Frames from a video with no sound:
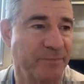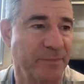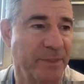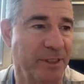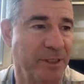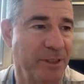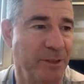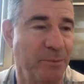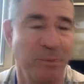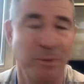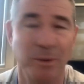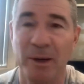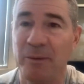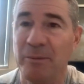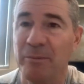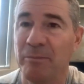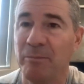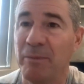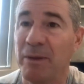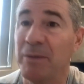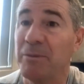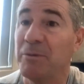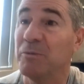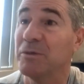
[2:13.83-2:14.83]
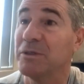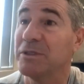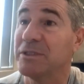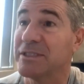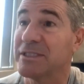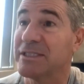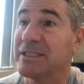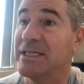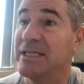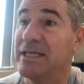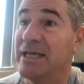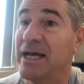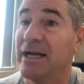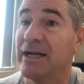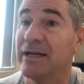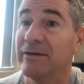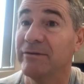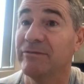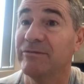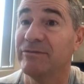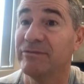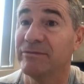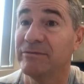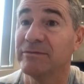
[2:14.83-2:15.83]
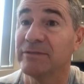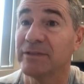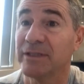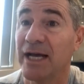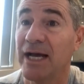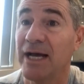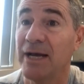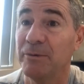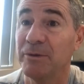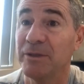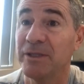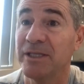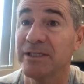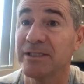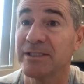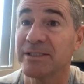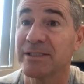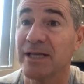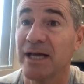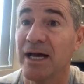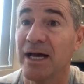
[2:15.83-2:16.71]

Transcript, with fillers: that you maybe wouldn't see out of a guy with his